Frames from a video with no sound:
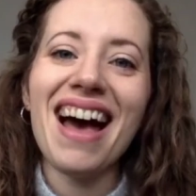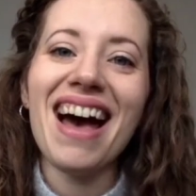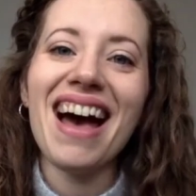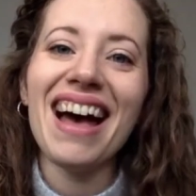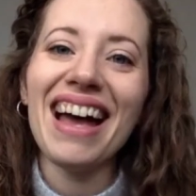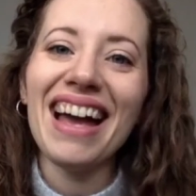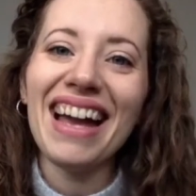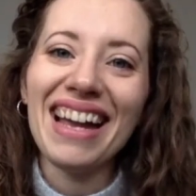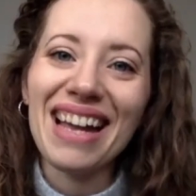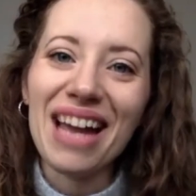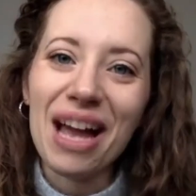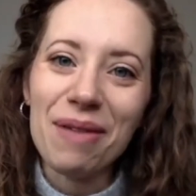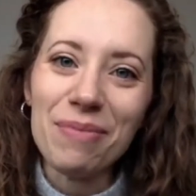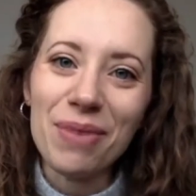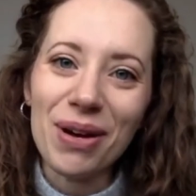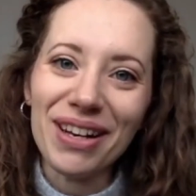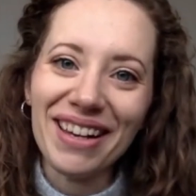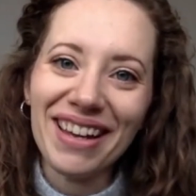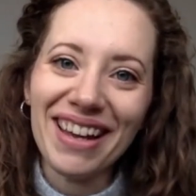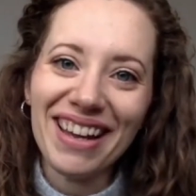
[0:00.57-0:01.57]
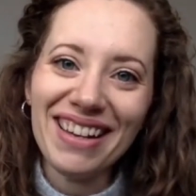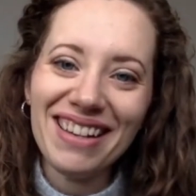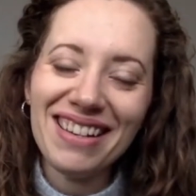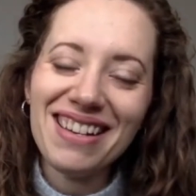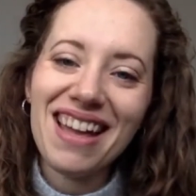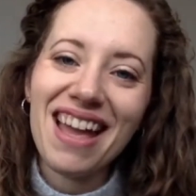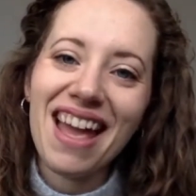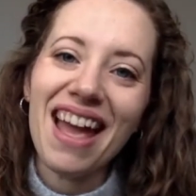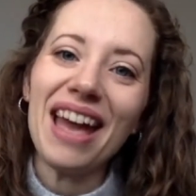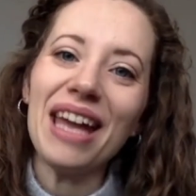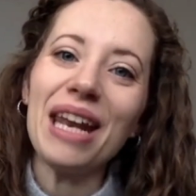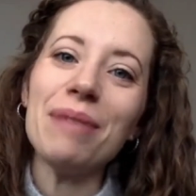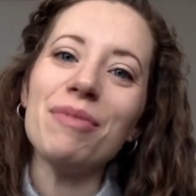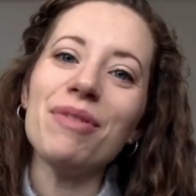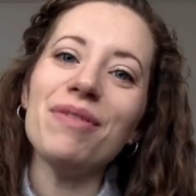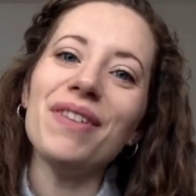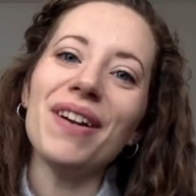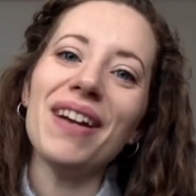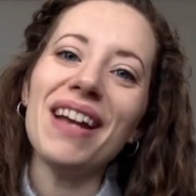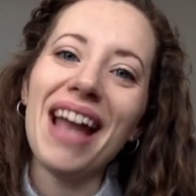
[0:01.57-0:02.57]
Hi, I'm Monica, and I'm a
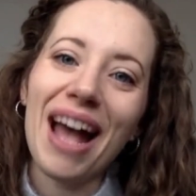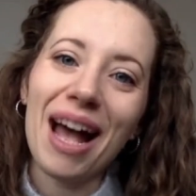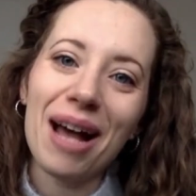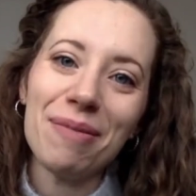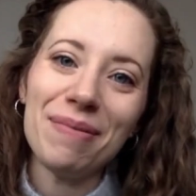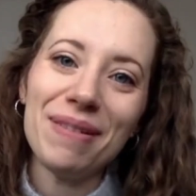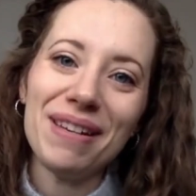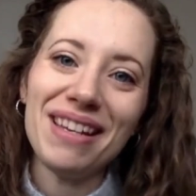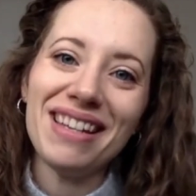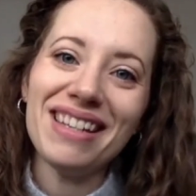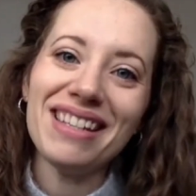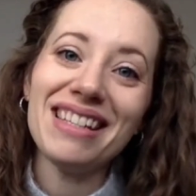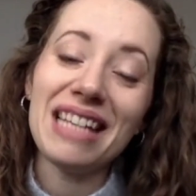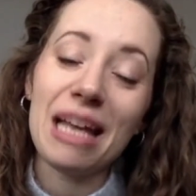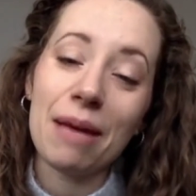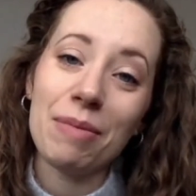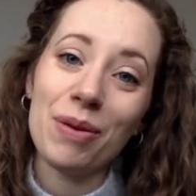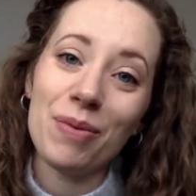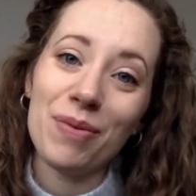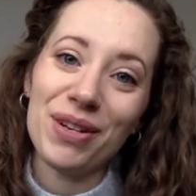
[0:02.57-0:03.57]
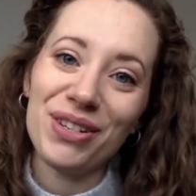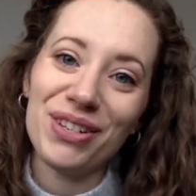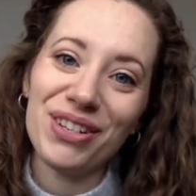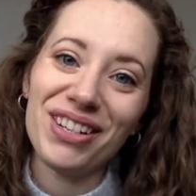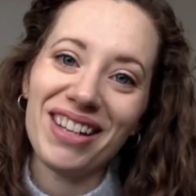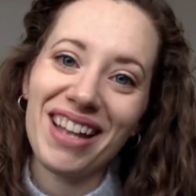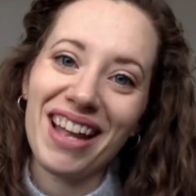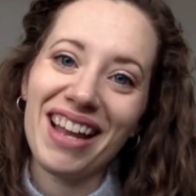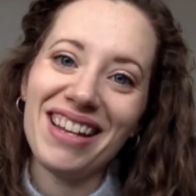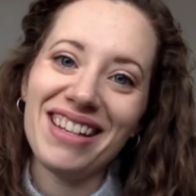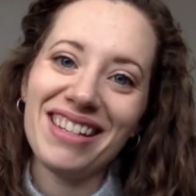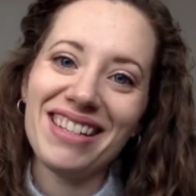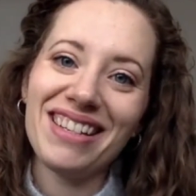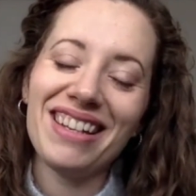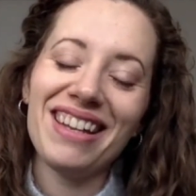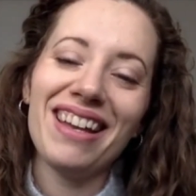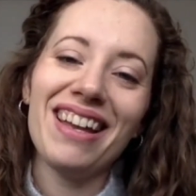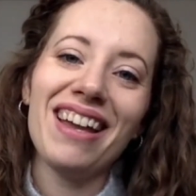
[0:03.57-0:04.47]
very happy Sami Wunder client.